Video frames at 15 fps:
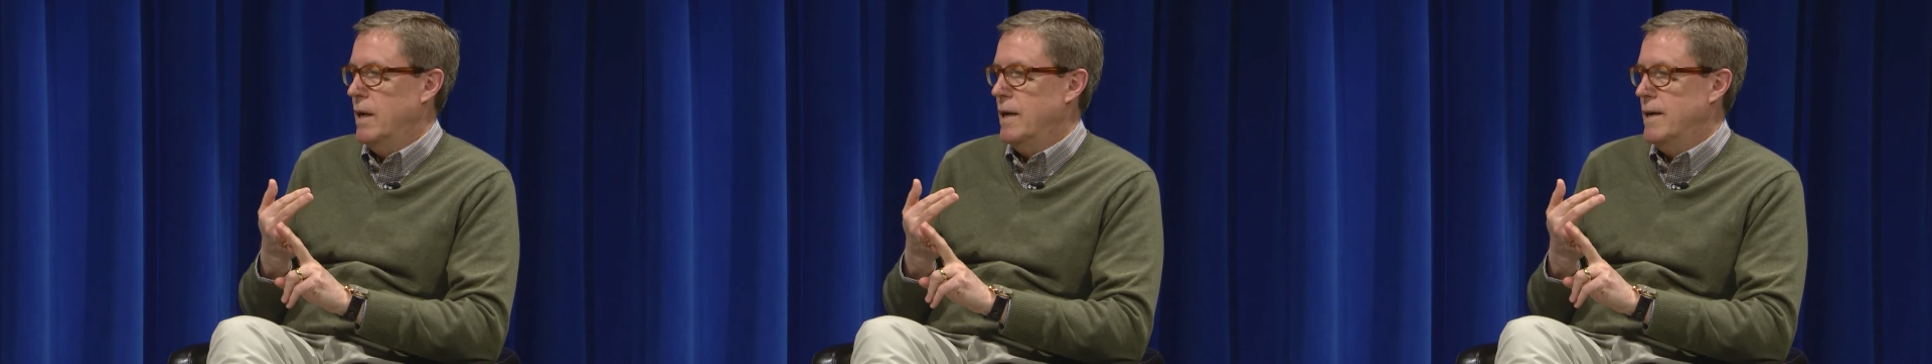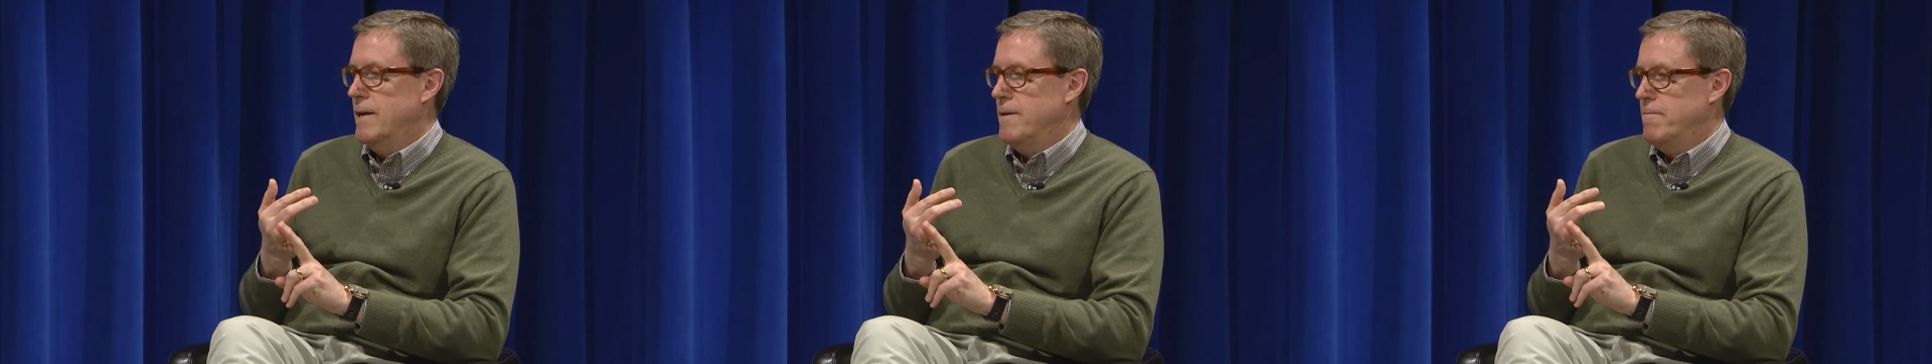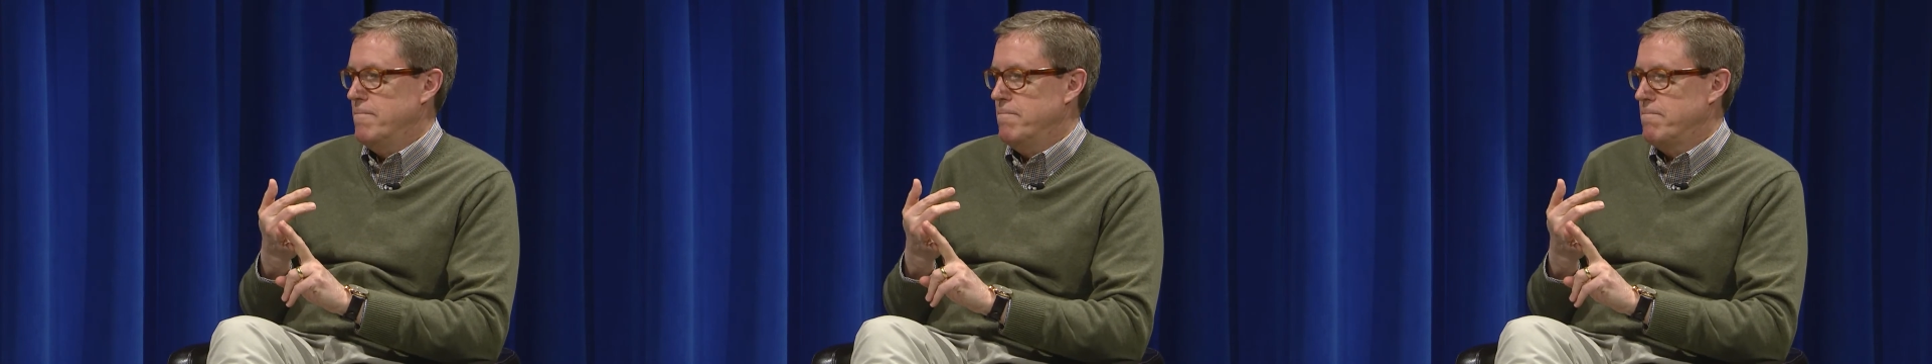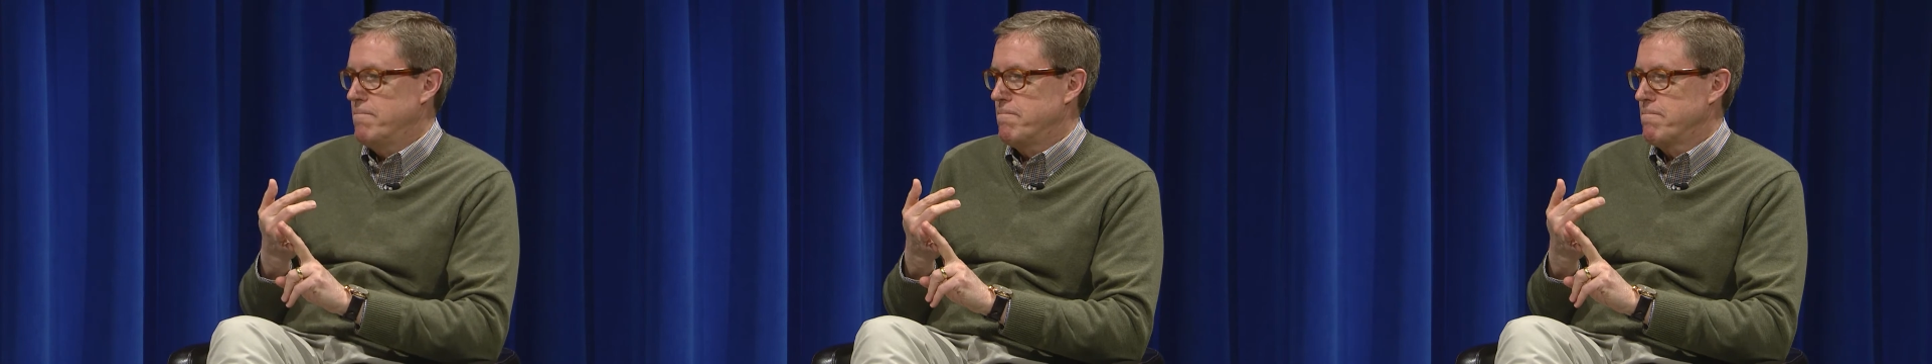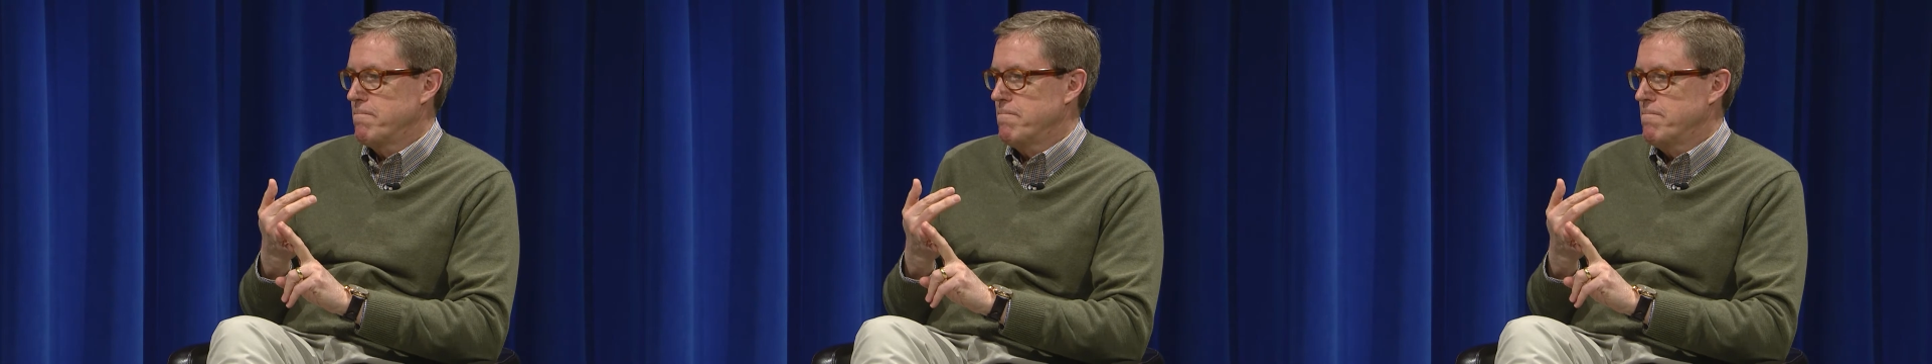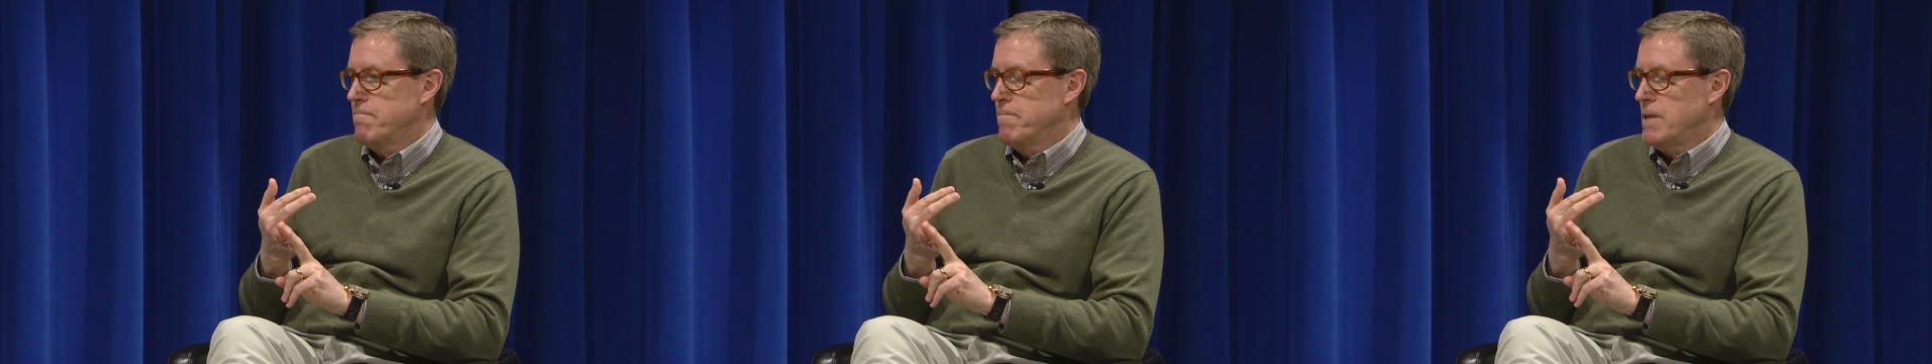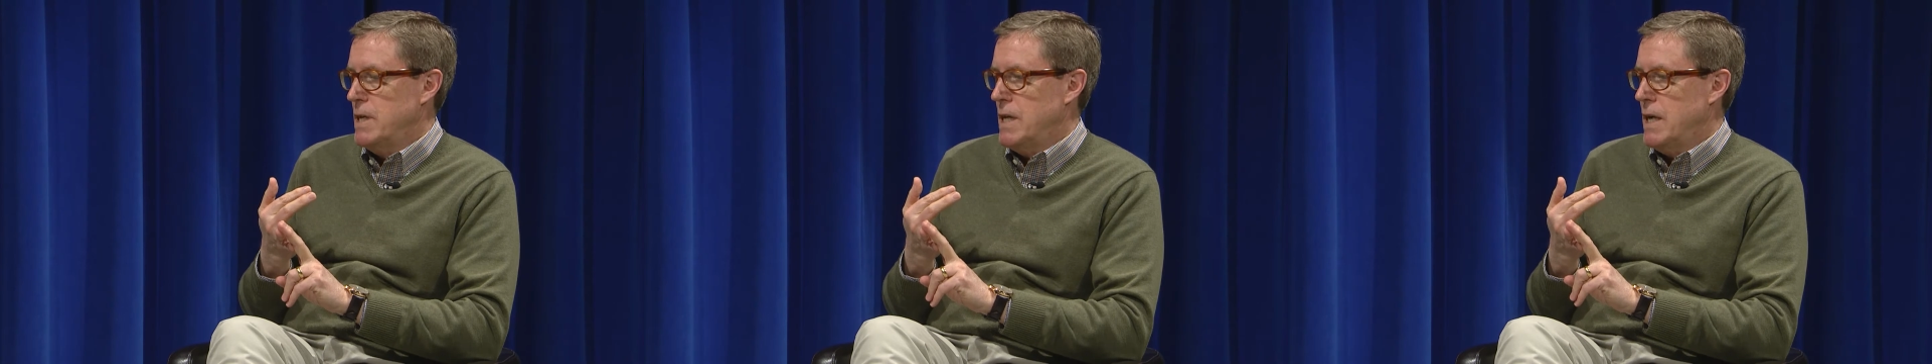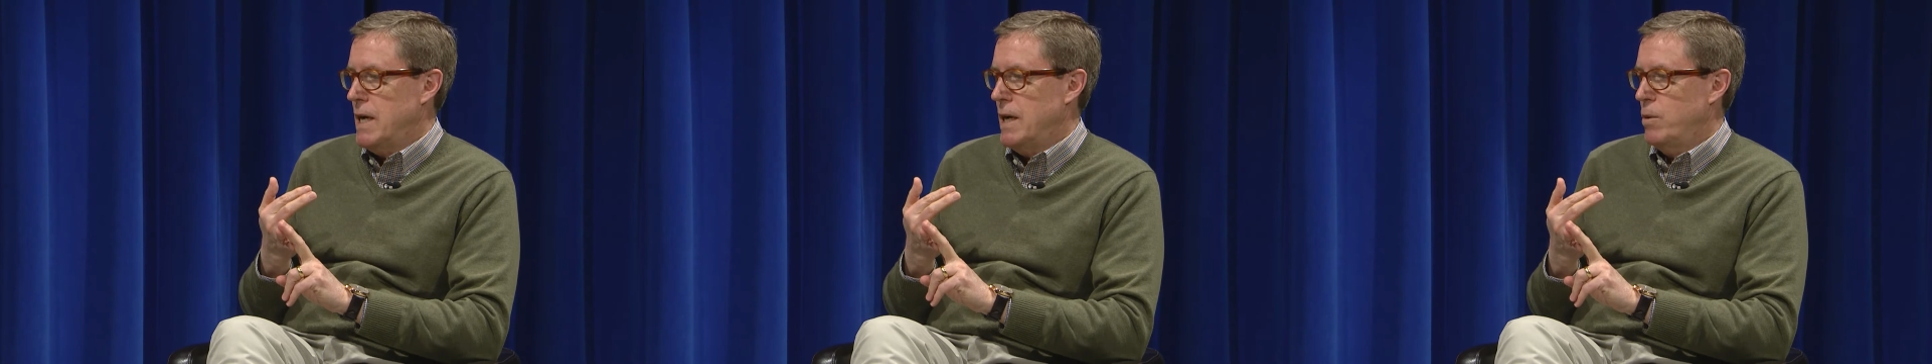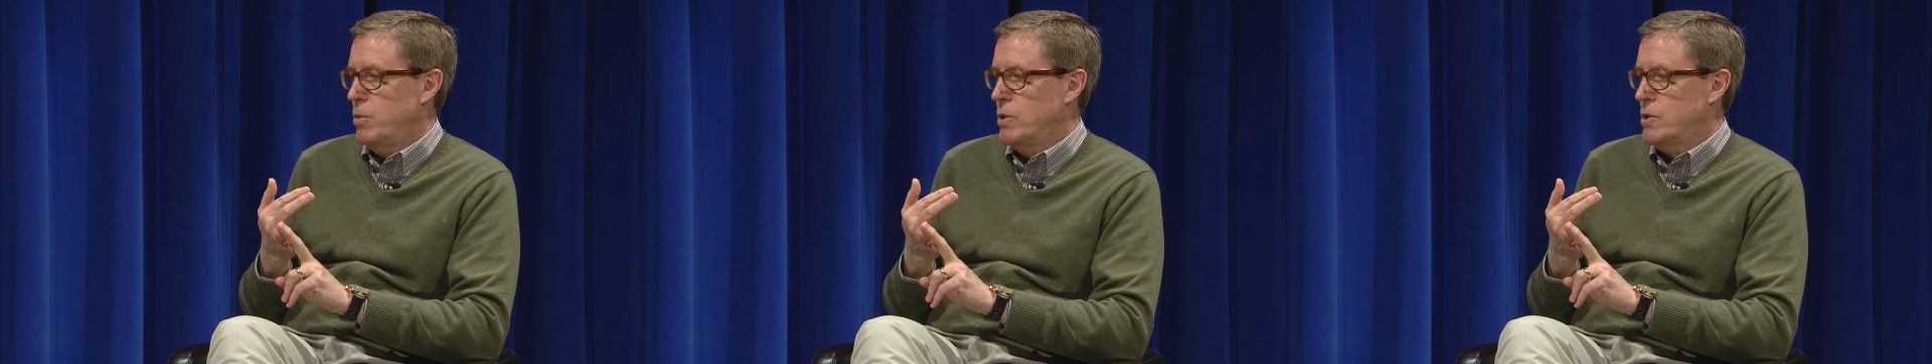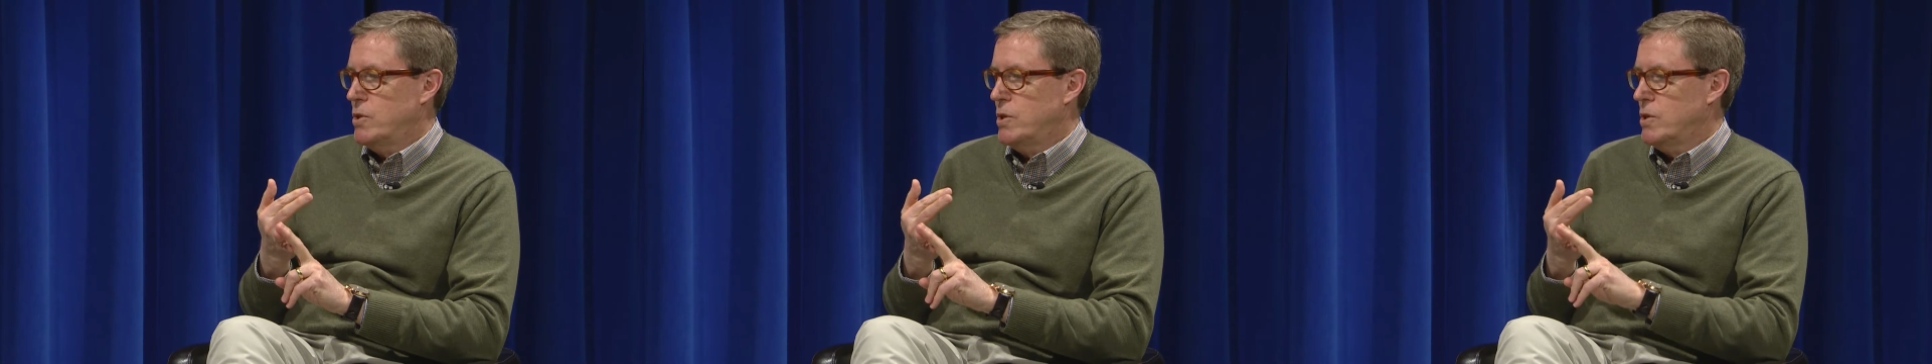I was